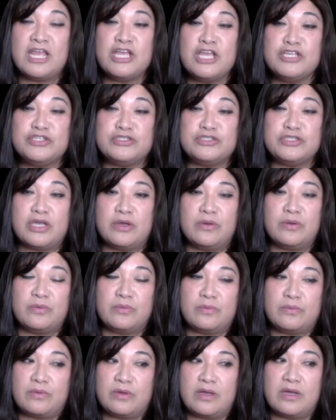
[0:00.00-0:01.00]

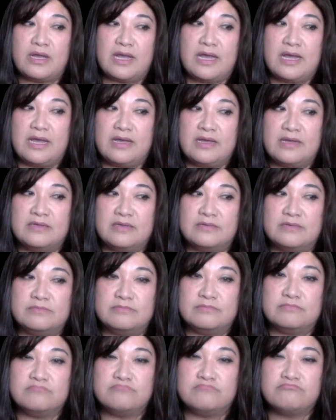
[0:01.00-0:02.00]
So I
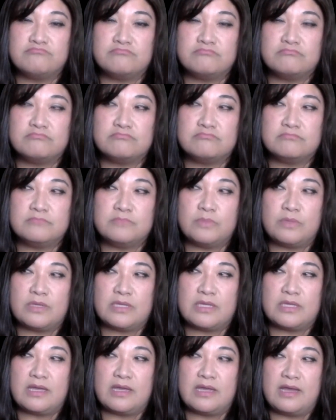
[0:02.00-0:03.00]

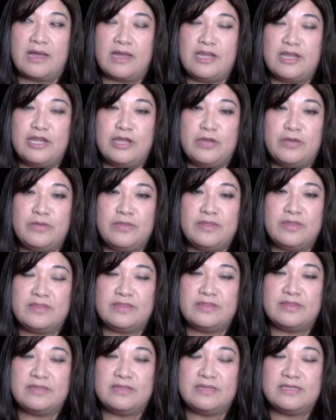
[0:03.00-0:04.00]
know that
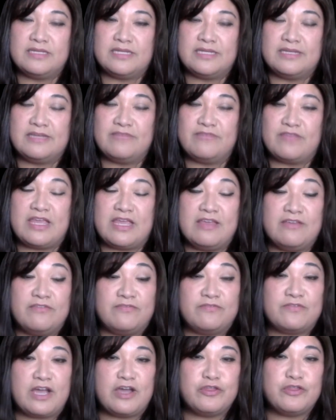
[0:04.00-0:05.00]

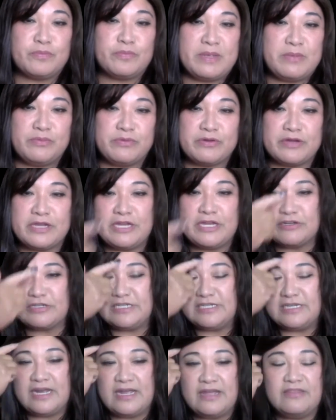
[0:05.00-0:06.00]
if other people were here
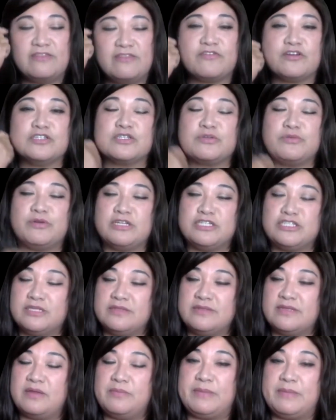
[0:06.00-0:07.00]
tonight, the first question
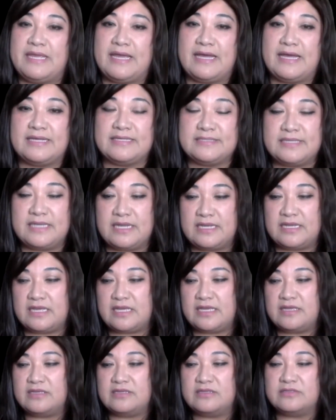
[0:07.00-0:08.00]
they'd be asking
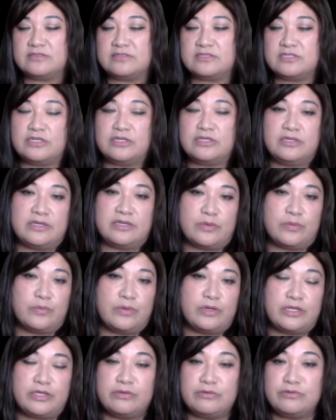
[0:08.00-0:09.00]
is, what
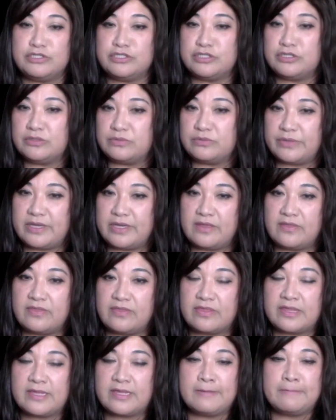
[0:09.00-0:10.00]
do you shoot with,
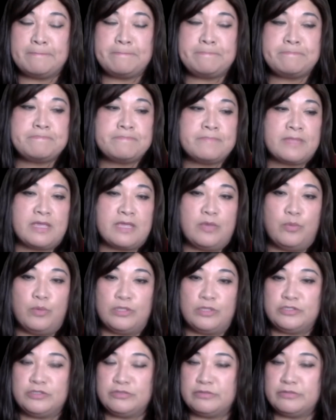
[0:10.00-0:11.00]
and
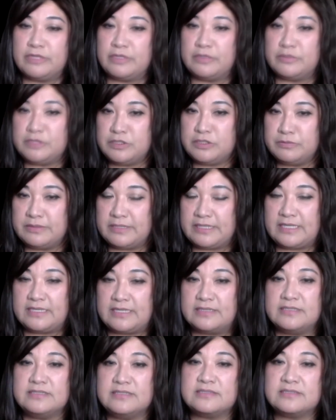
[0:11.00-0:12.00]
what's your go-to
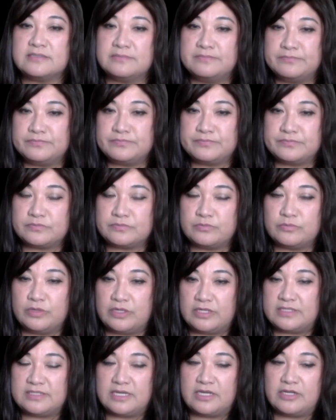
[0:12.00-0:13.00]
lens when
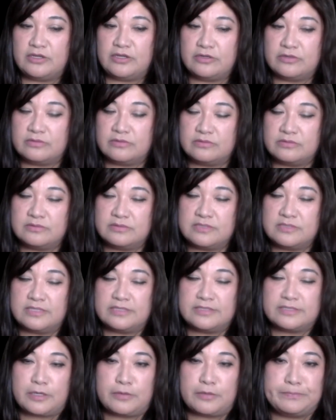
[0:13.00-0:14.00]
it's not your
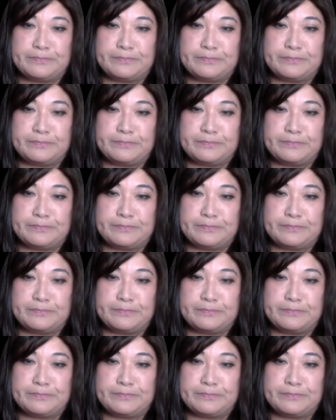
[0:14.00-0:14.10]
telescope?